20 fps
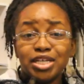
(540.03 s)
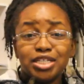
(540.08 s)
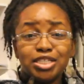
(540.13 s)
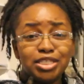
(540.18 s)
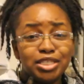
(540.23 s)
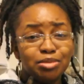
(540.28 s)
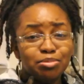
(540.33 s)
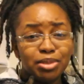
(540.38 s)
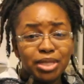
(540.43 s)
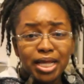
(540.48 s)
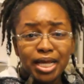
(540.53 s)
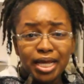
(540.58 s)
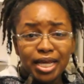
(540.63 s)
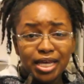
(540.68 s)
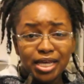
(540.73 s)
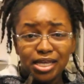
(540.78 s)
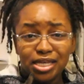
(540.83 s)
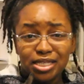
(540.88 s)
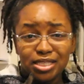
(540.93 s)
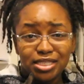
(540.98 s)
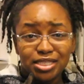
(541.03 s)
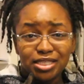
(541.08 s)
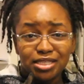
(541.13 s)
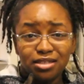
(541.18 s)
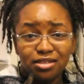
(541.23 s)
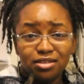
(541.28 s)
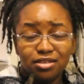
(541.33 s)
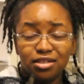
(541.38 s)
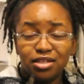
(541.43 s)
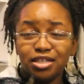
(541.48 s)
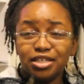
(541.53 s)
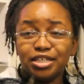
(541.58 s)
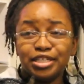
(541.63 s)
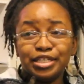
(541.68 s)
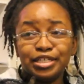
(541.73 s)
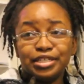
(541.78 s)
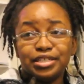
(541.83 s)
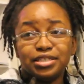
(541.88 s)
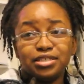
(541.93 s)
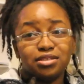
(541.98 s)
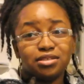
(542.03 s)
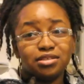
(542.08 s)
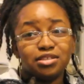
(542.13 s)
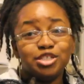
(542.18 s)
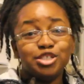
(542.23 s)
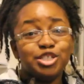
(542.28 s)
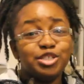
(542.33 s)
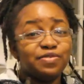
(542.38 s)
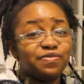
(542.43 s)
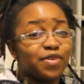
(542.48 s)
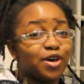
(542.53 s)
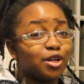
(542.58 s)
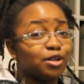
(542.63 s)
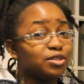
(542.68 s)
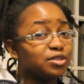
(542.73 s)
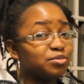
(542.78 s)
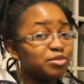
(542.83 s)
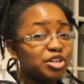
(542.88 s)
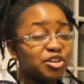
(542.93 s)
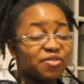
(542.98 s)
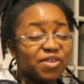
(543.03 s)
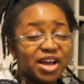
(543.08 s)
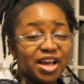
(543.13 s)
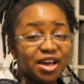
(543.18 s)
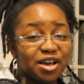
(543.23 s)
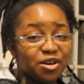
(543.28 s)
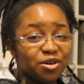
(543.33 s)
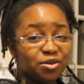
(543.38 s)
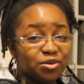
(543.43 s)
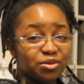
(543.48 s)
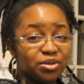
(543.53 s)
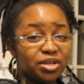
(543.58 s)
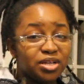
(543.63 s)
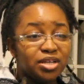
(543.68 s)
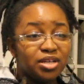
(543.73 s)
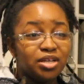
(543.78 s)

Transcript: she plays. Uh, she follows me around